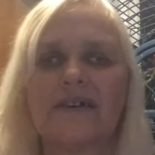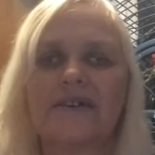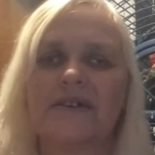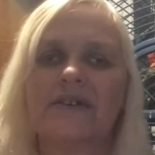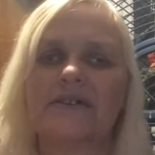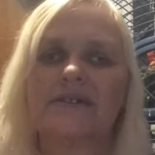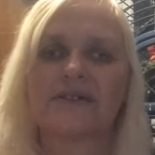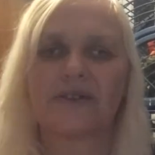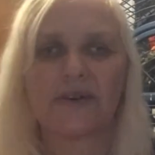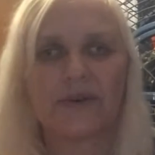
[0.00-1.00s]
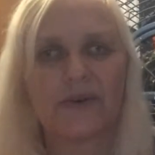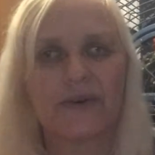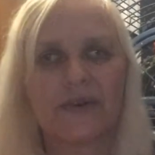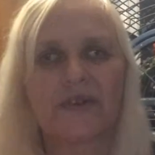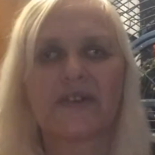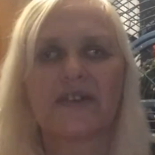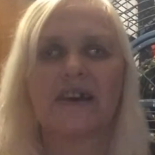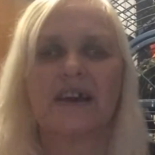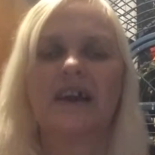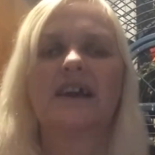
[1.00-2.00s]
her toes.